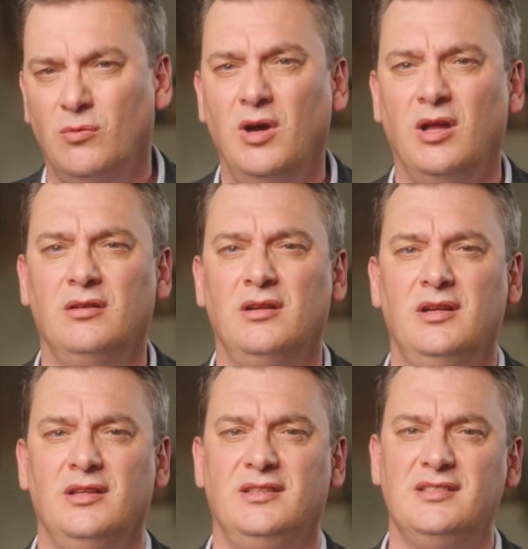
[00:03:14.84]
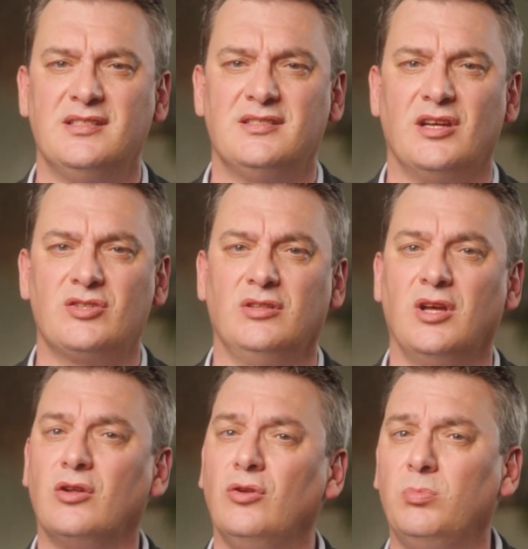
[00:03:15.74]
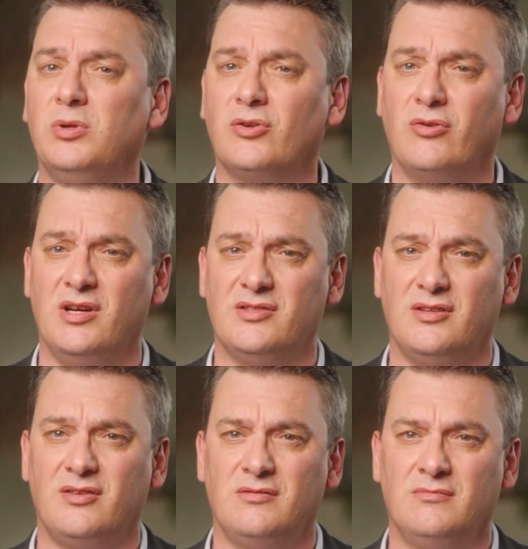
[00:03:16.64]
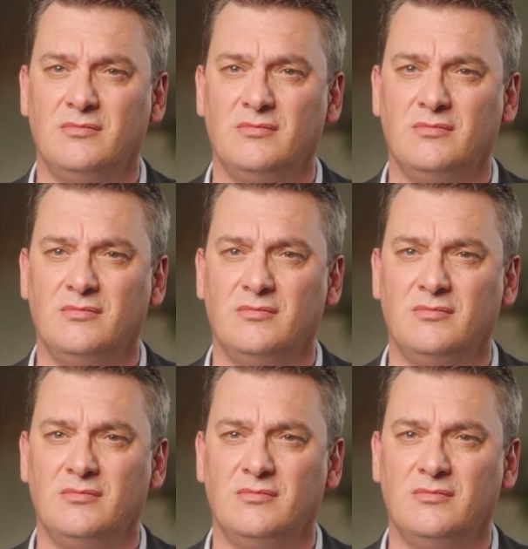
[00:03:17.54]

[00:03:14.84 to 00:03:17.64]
Well, this is actually a global crisis,